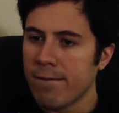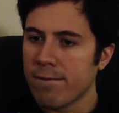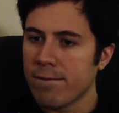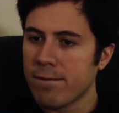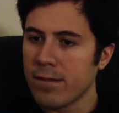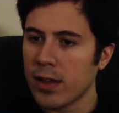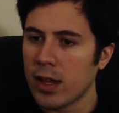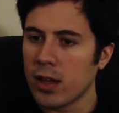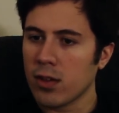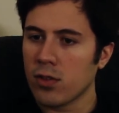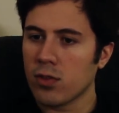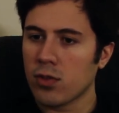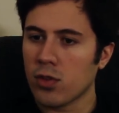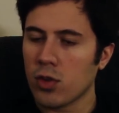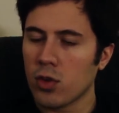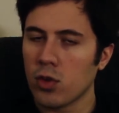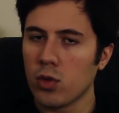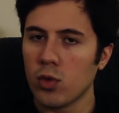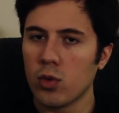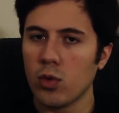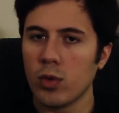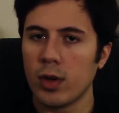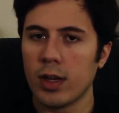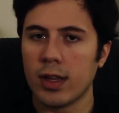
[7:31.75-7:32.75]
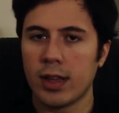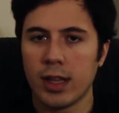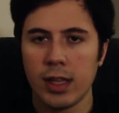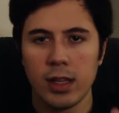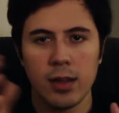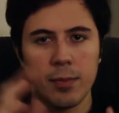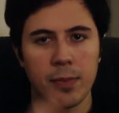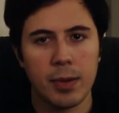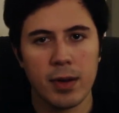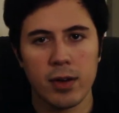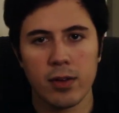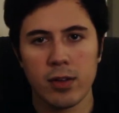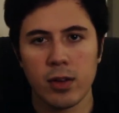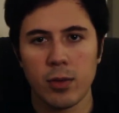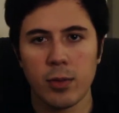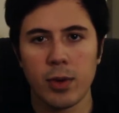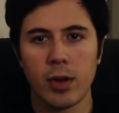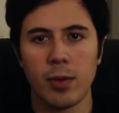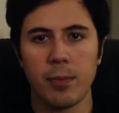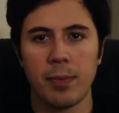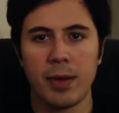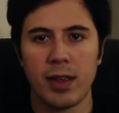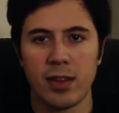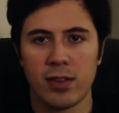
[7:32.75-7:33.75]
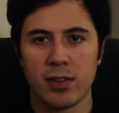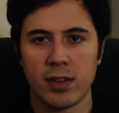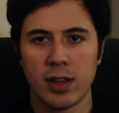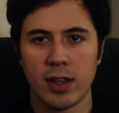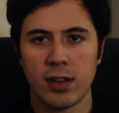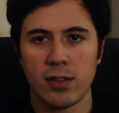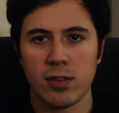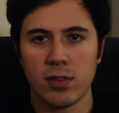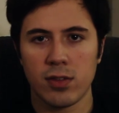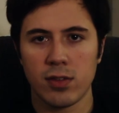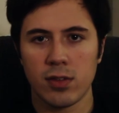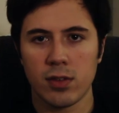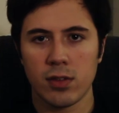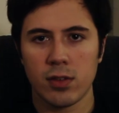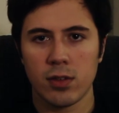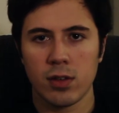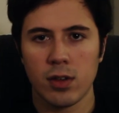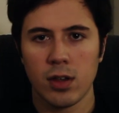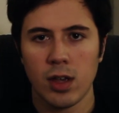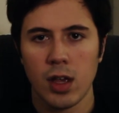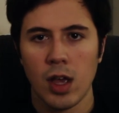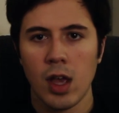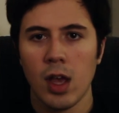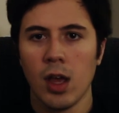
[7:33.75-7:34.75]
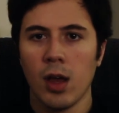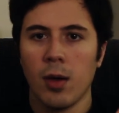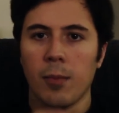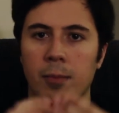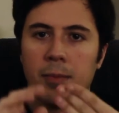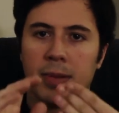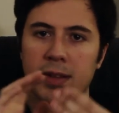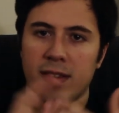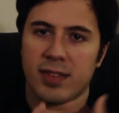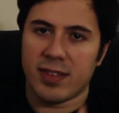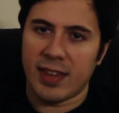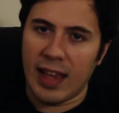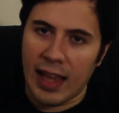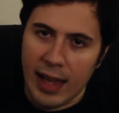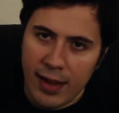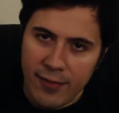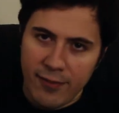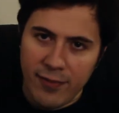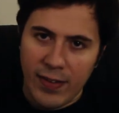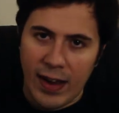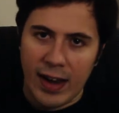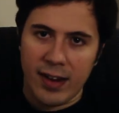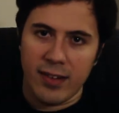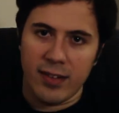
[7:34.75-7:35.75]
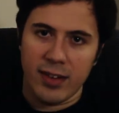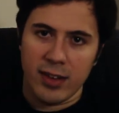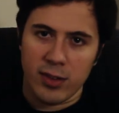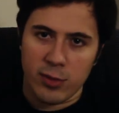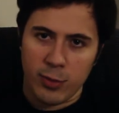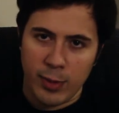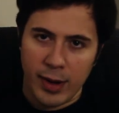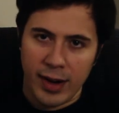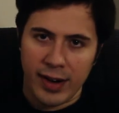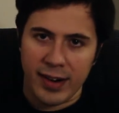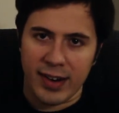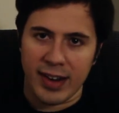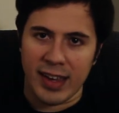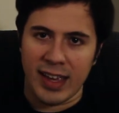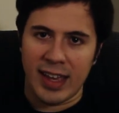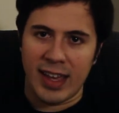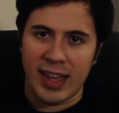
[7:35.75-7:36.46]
Phase 2, it didn't appear in The Real Business, but Sam finally is wearing